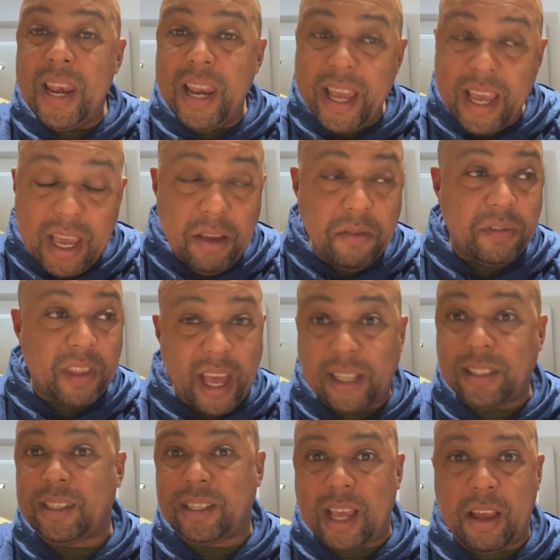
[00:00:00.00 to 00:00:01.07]
believe
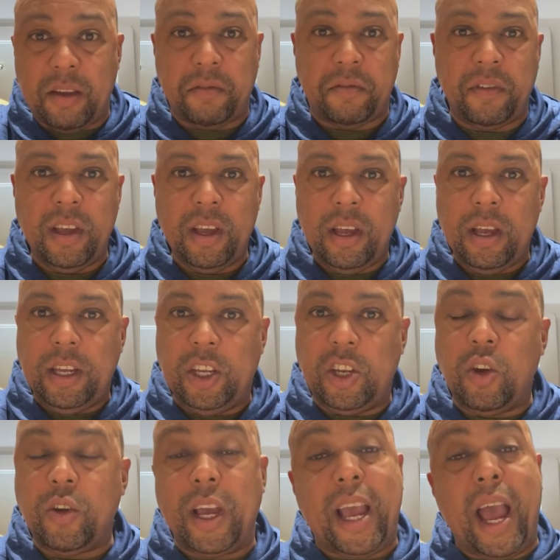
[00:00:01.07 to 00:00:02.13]
that save.
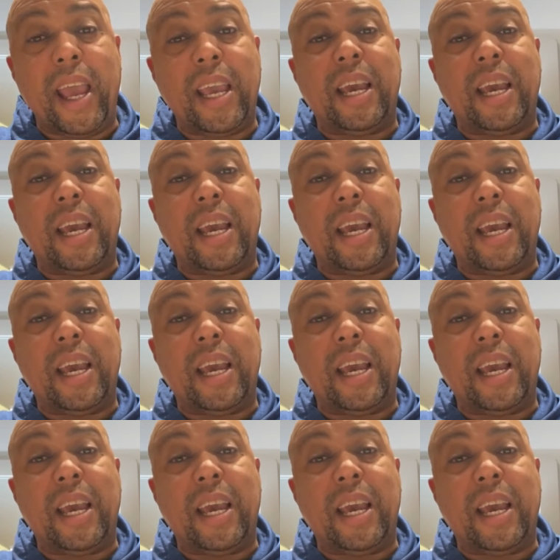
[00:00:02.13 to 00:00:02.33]
The guy